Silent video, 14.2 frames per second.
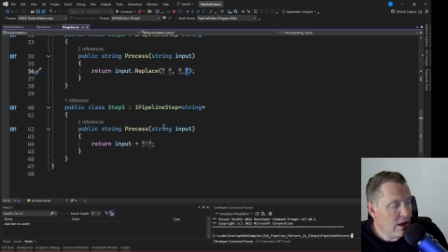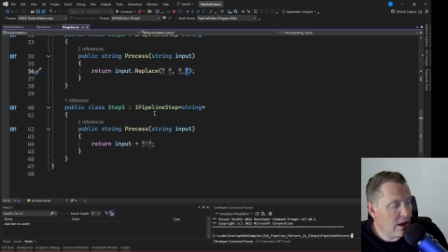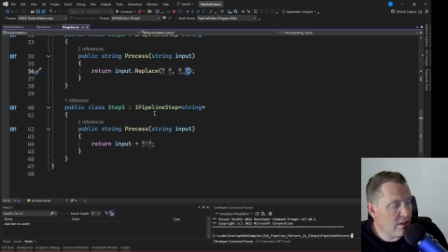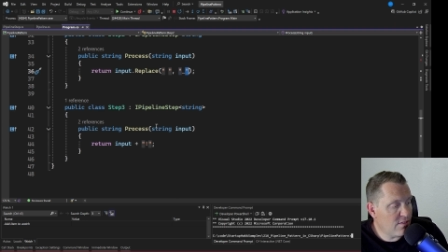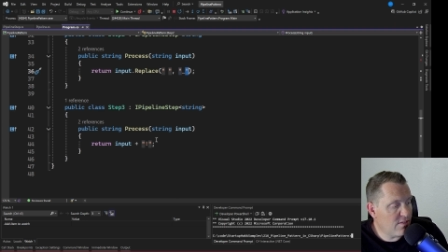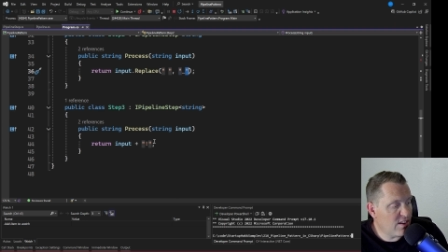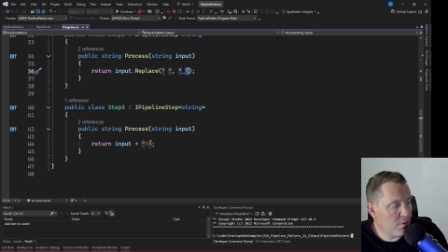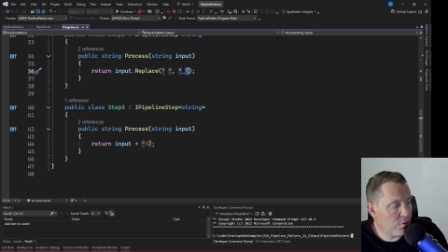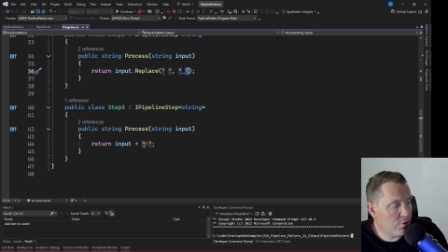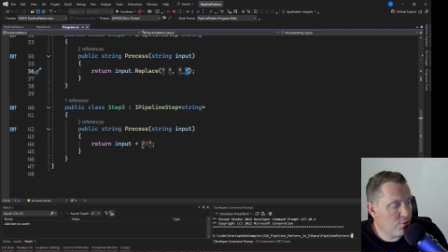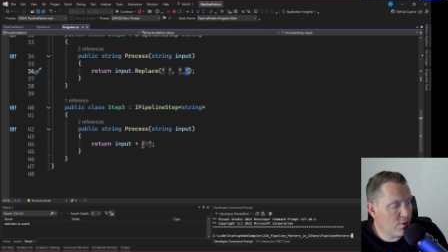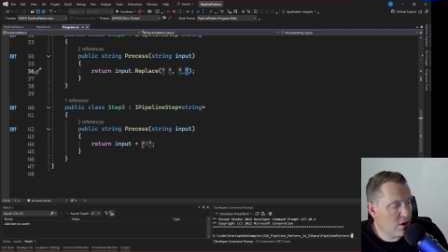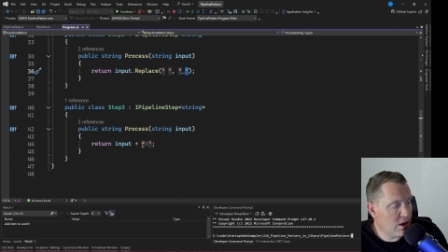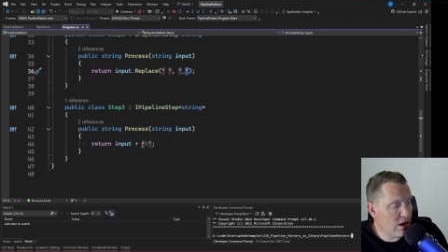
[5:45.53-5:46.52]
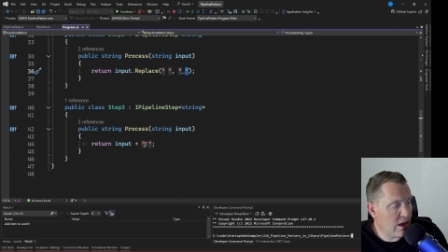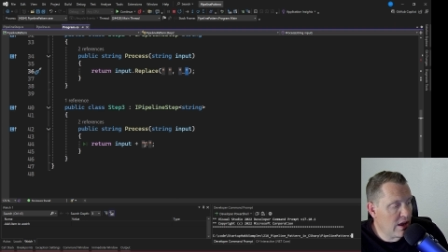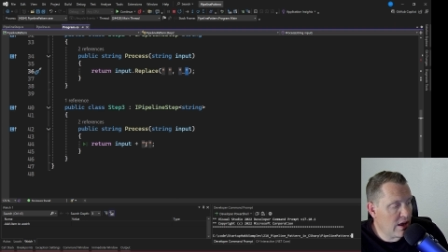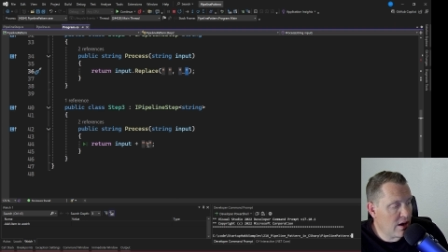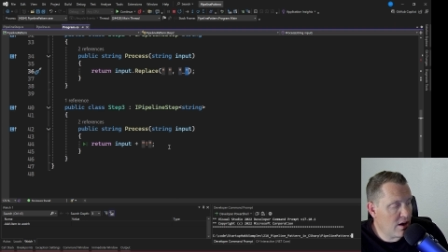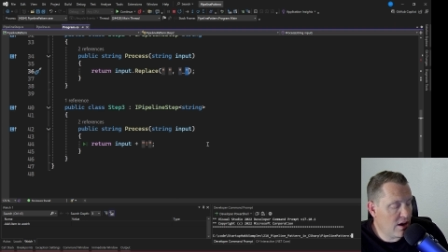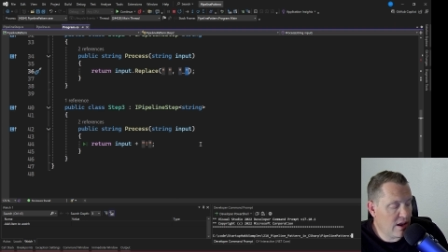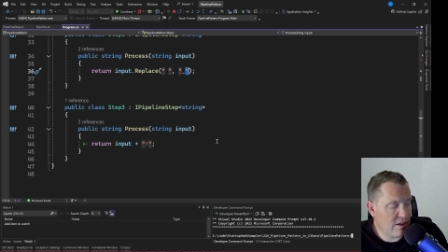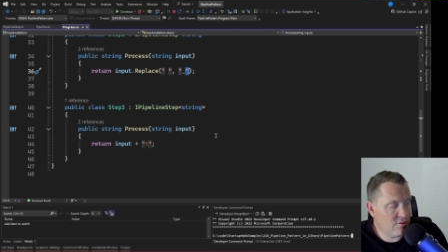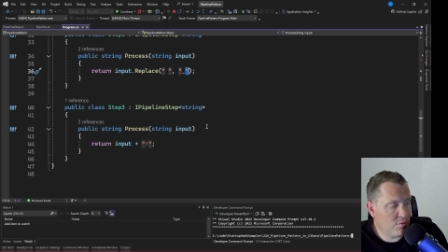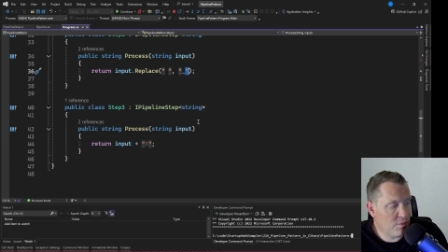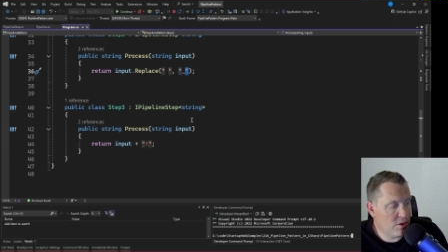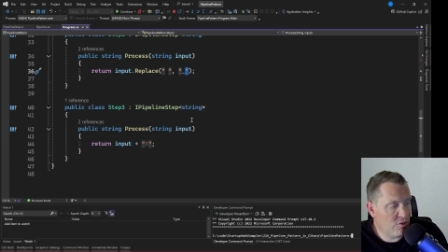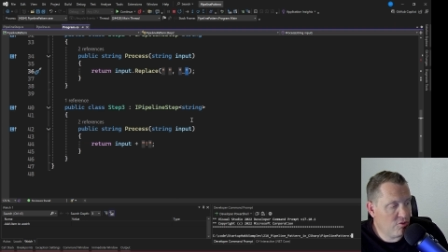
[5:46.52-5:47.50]
And step three added an
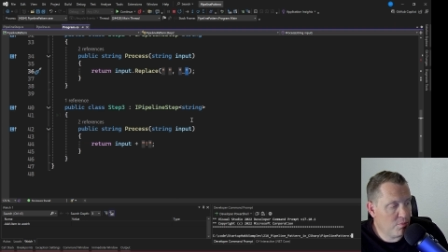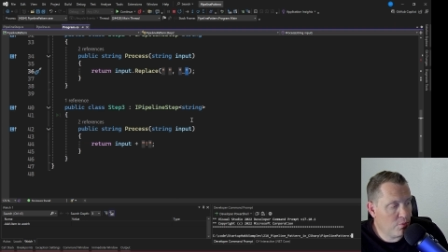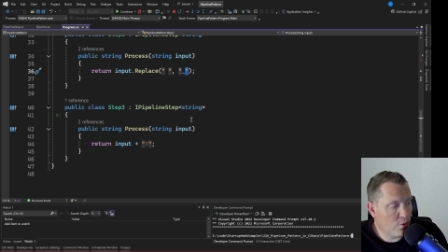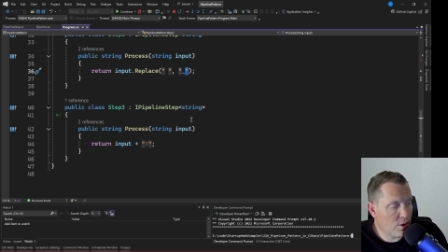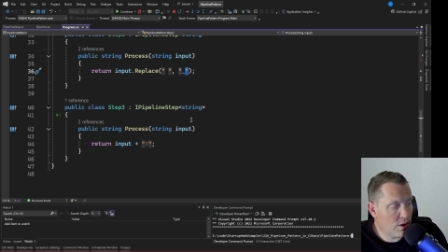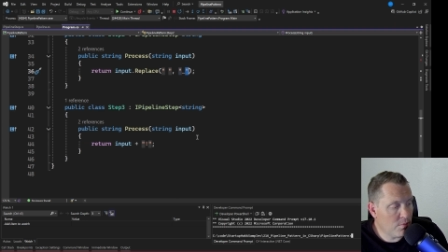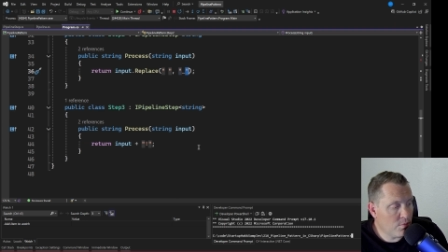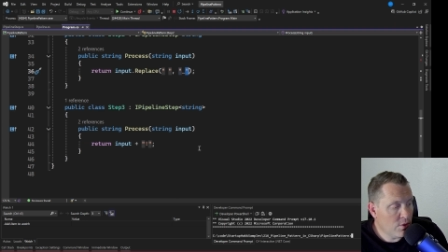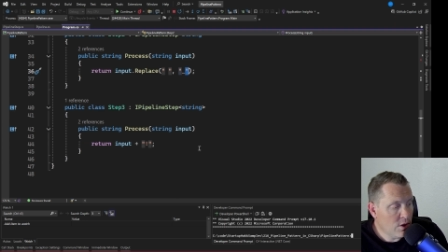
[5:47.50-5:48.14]
exclamation point.